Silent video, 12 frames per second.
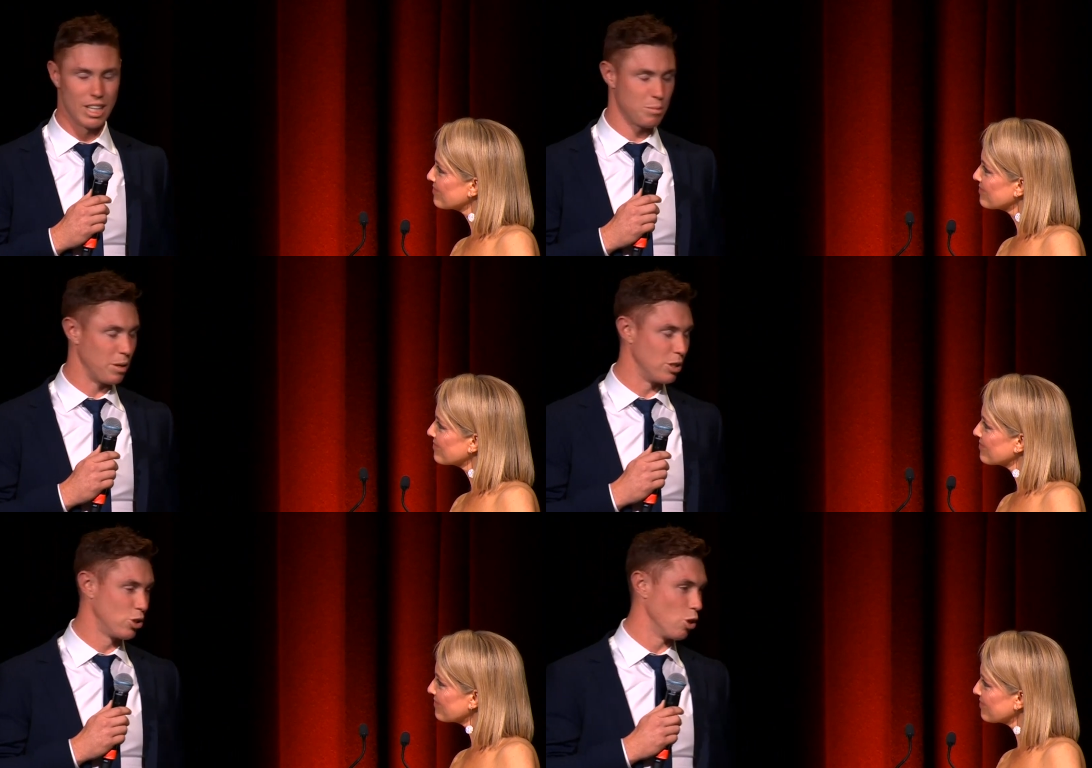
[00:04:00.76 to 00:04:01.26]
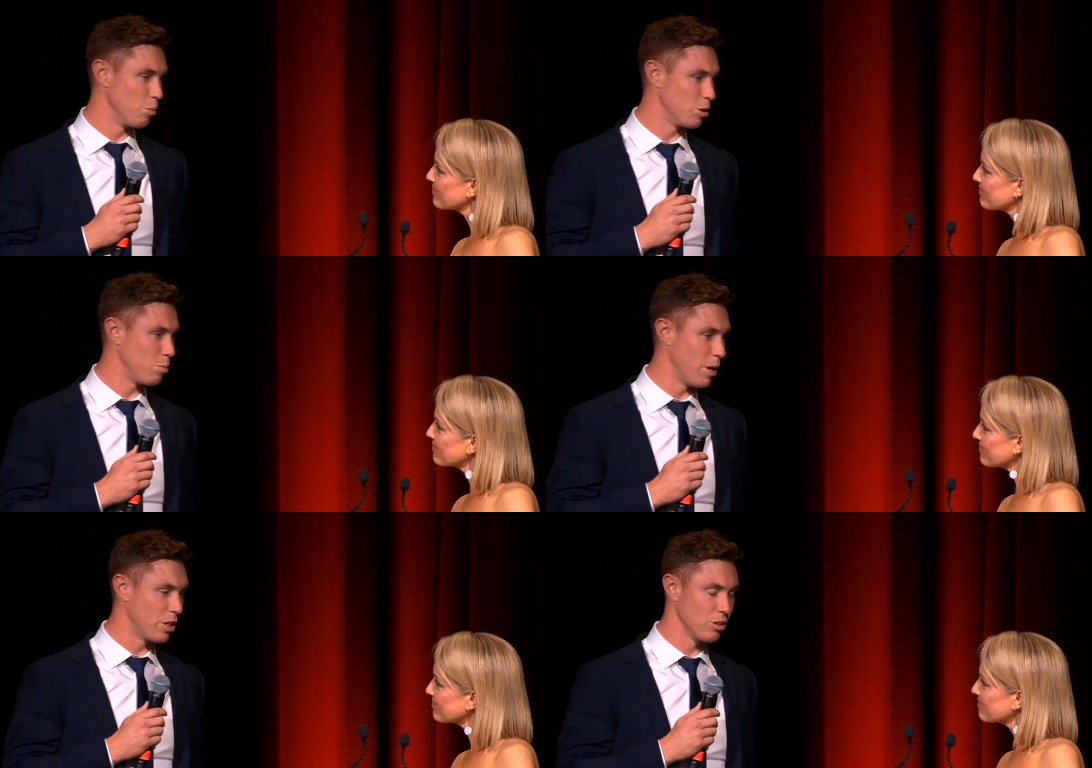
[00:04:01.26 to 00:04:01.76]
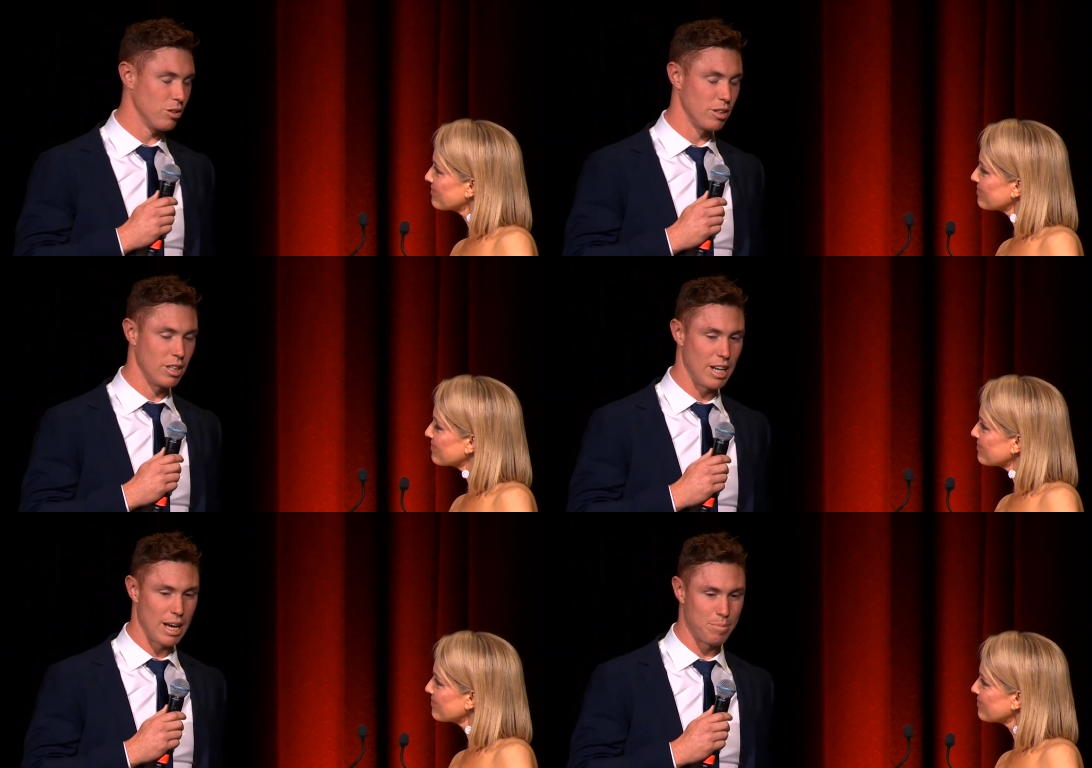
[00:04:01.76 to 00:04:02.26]
Speaker 1: it's been super special.
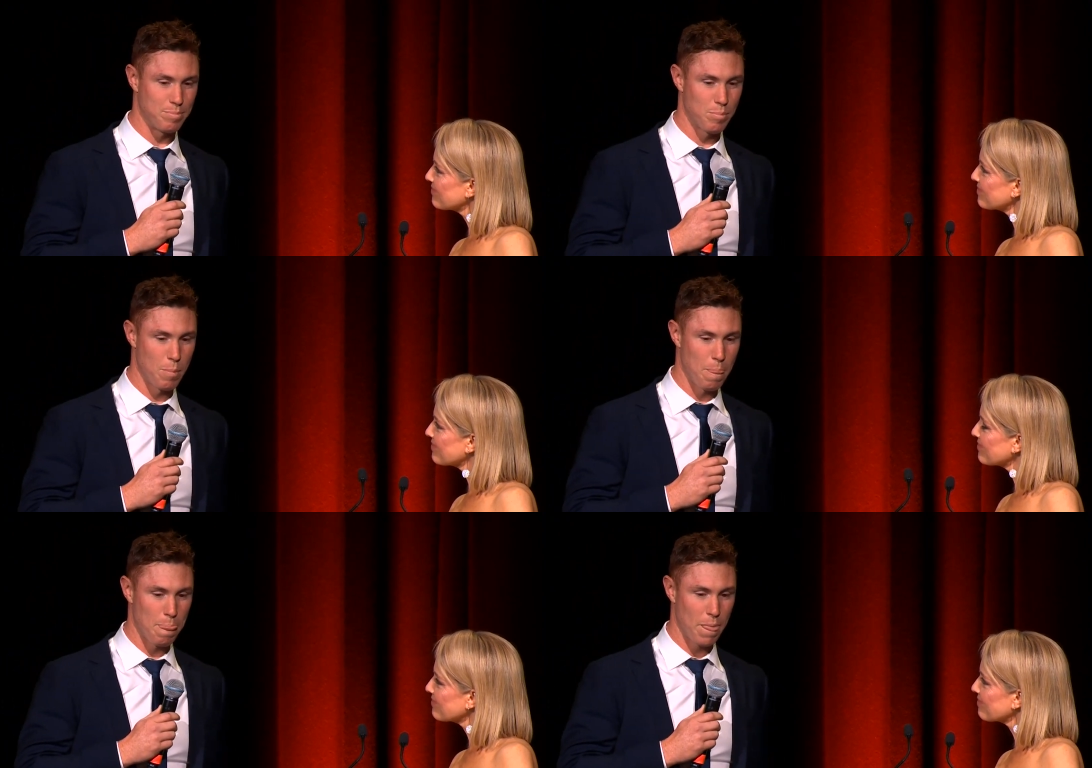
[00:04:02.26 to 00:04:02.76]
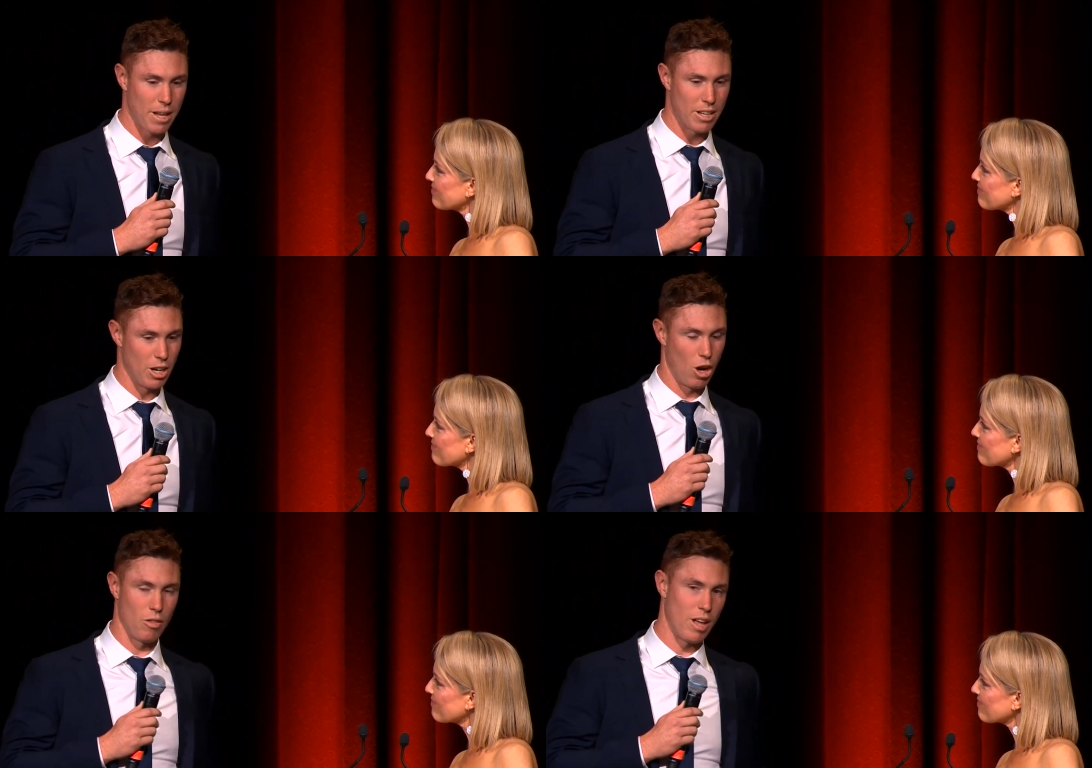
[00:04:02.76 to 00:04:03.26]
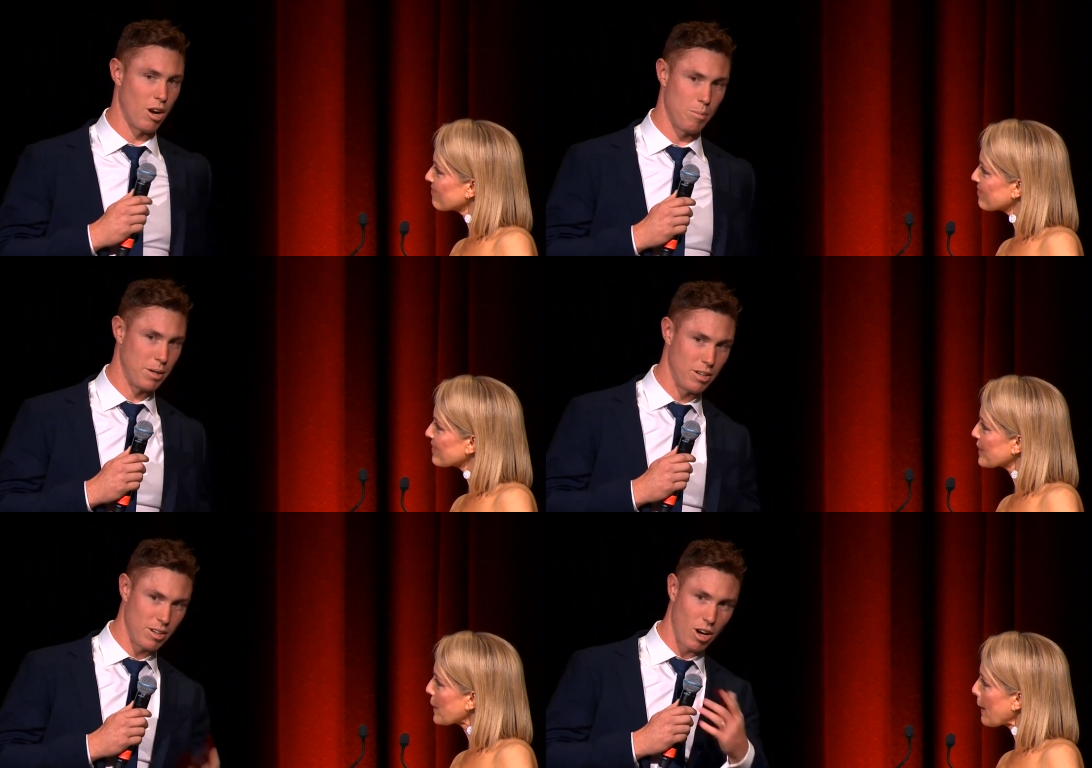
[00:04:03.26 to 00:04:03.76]
And um, you know, on that, I
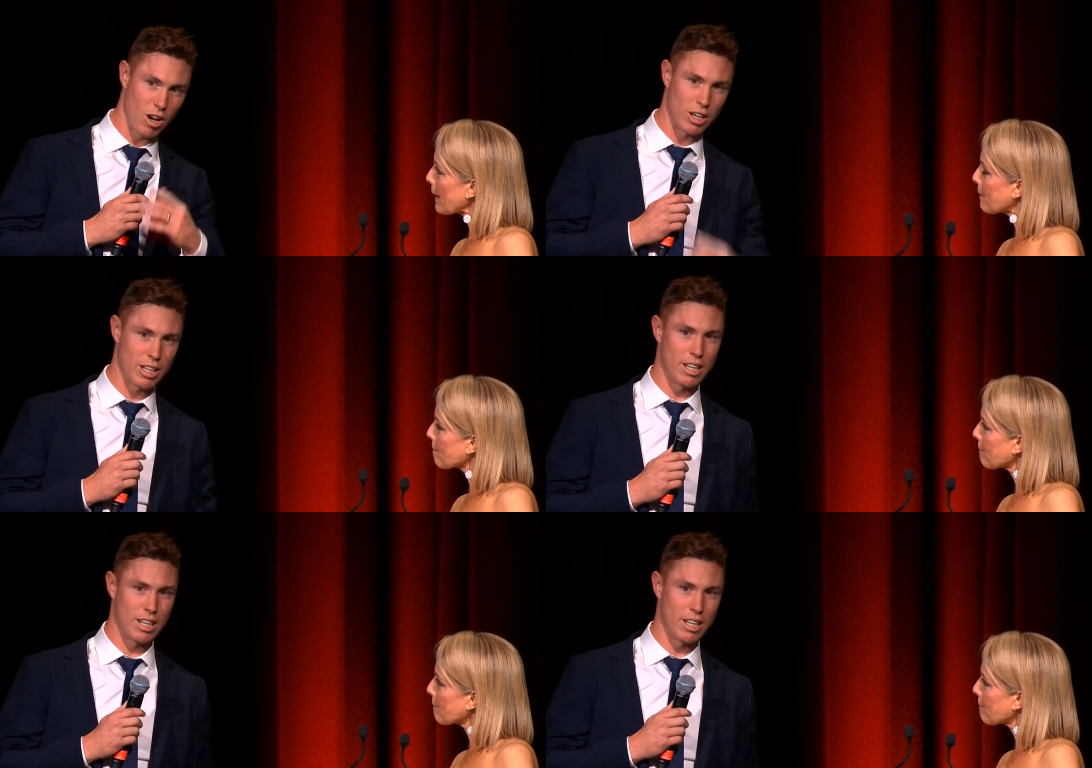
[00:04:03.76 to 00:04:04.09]
mean, I,